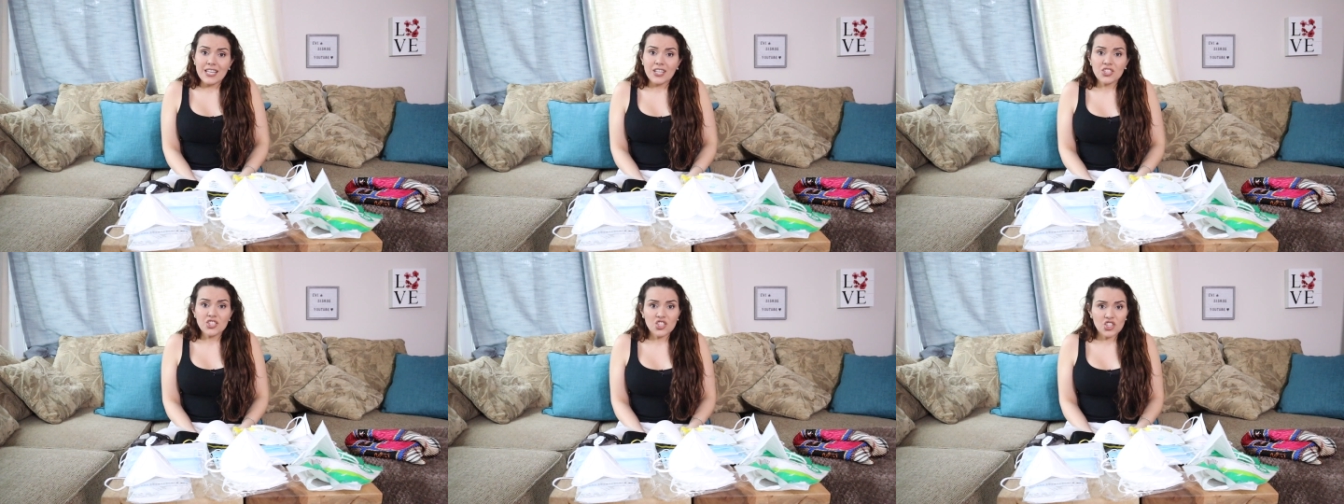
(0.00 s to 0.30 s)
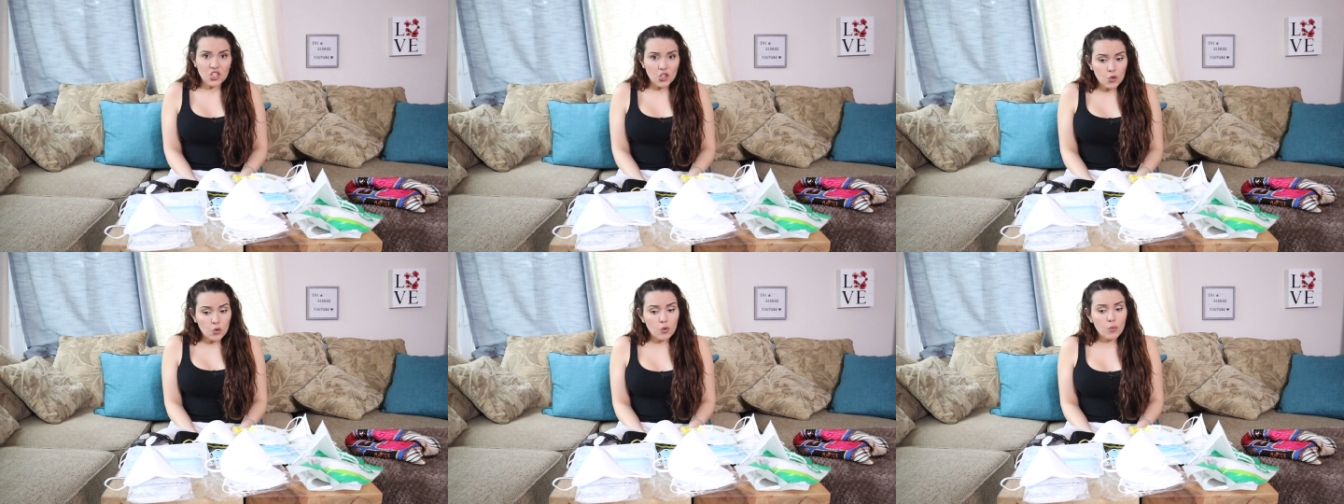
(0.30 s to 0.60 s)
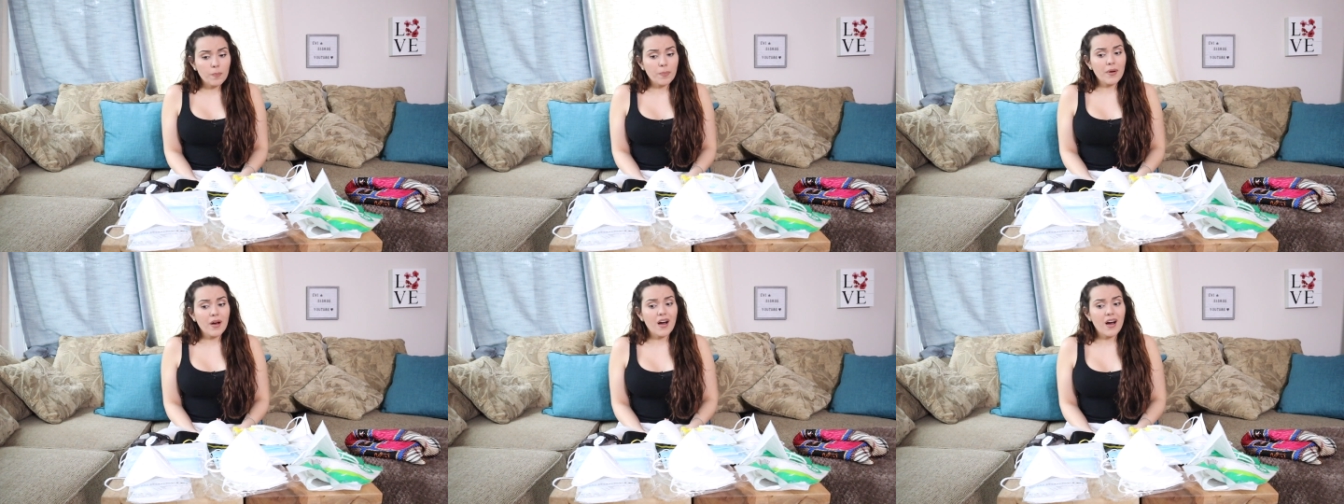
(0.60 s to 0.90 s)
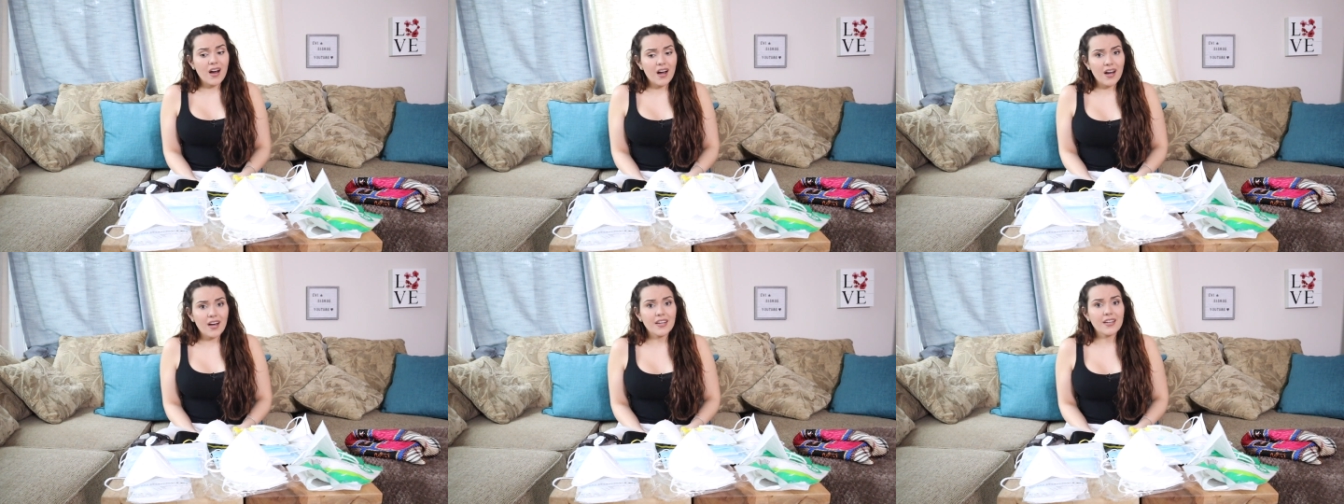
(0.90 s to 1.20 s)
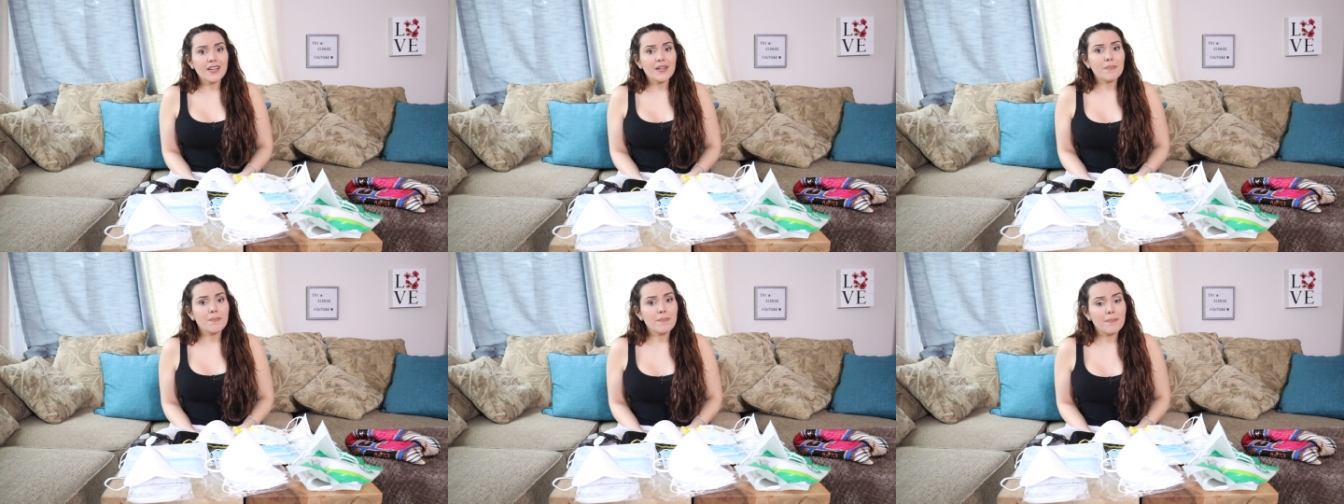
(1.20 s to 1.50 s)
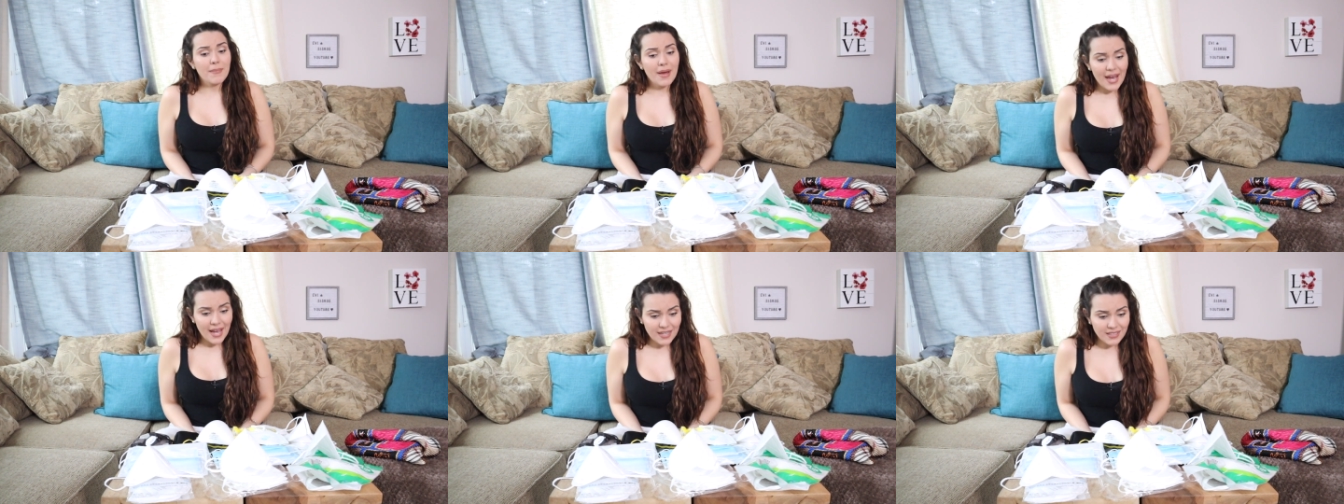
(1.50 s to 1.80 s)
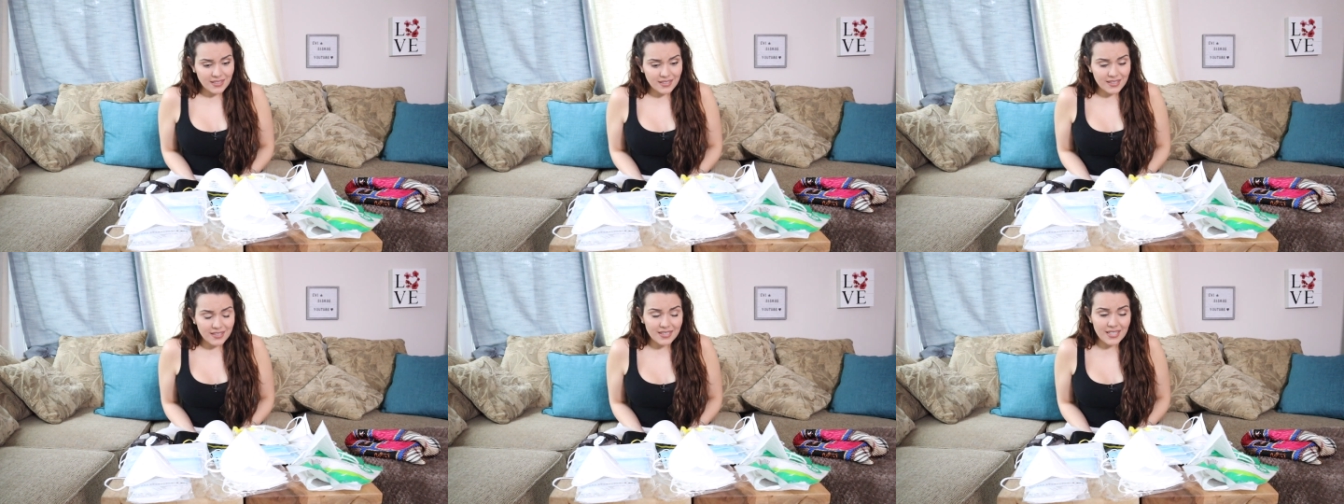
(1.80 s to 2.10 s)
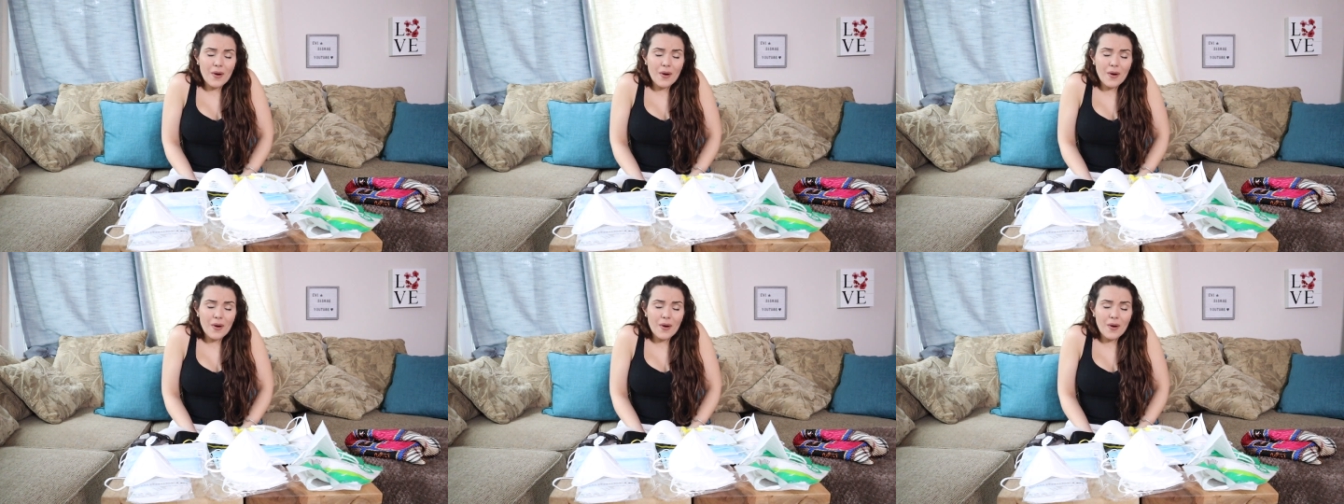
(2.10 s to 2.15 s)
The scoop on masks.